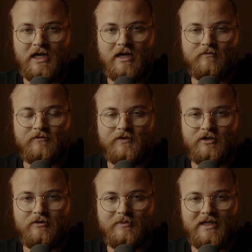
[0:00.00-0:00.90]
on
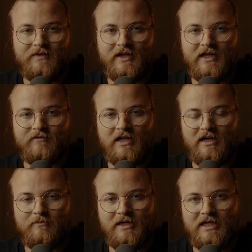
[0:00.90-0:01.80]
film, and then I've
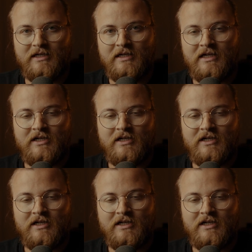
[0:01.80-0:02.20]
got my